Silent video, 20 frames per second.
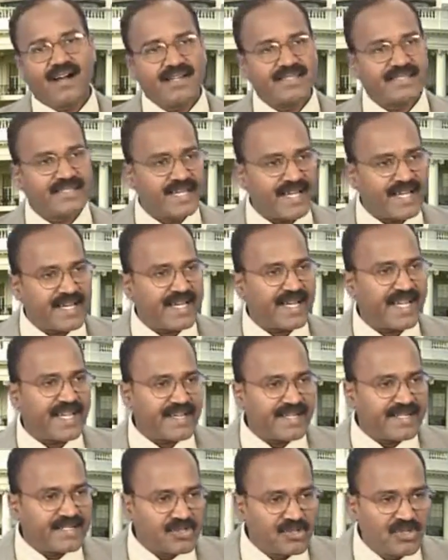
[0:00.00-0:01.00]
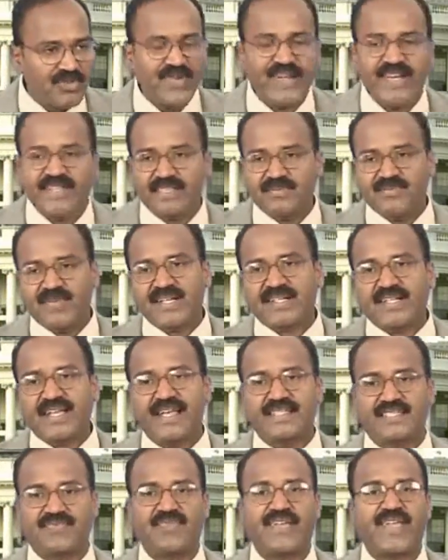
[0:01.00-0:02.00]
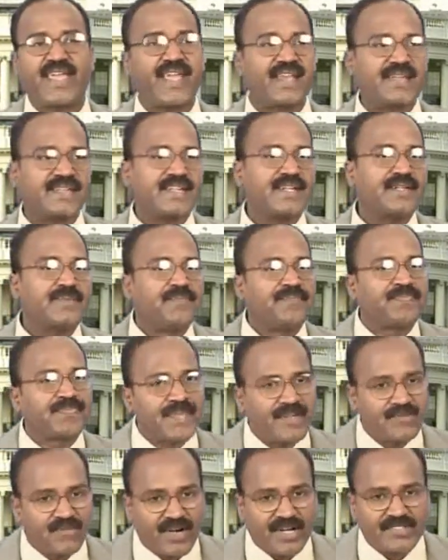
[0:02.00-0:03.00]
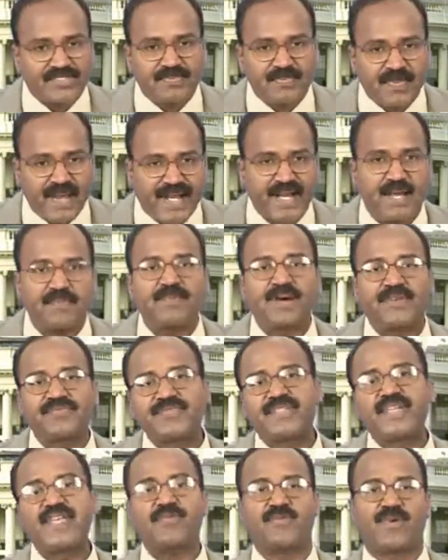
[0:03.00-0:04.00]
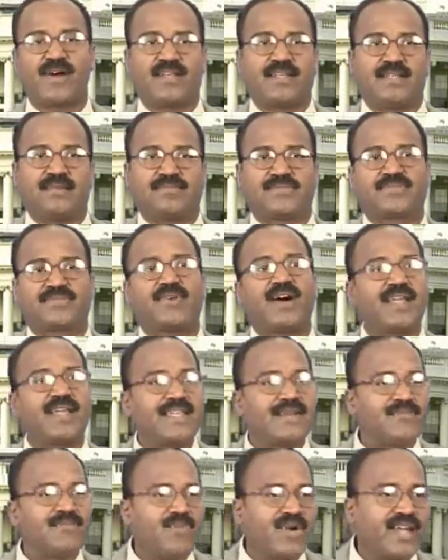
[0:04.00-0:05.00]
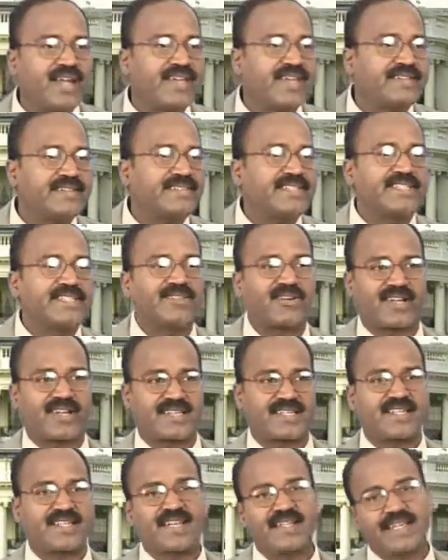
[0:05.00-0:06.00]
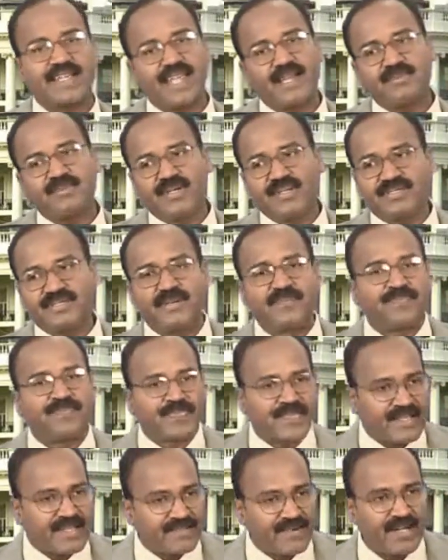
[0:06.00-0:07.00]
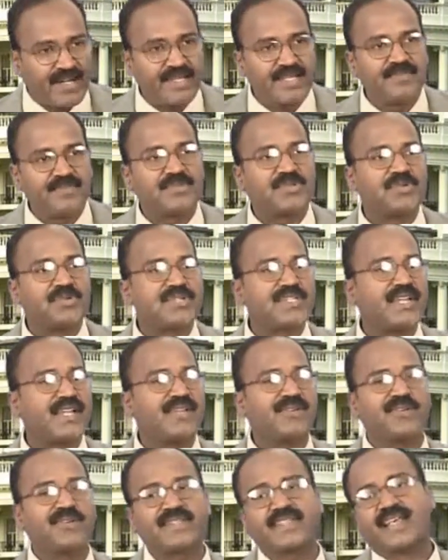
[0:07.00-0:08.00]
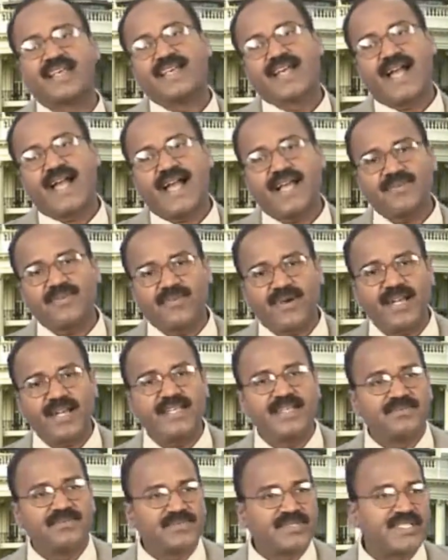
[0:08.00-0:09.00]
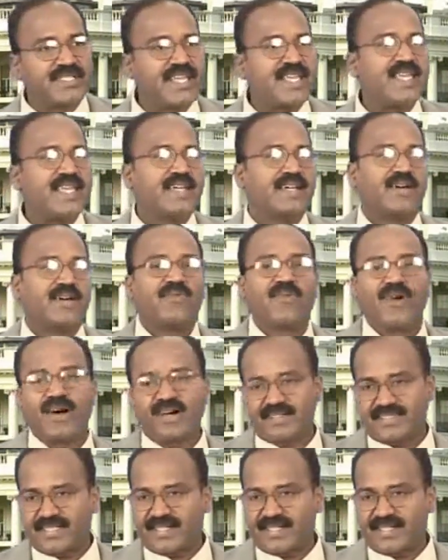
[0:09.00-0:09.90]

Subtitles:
The Dewey Decimal Classification was made up of 3 volumes. Volume 1 is introduction and tables, volume 2 schedules, and volume 3 was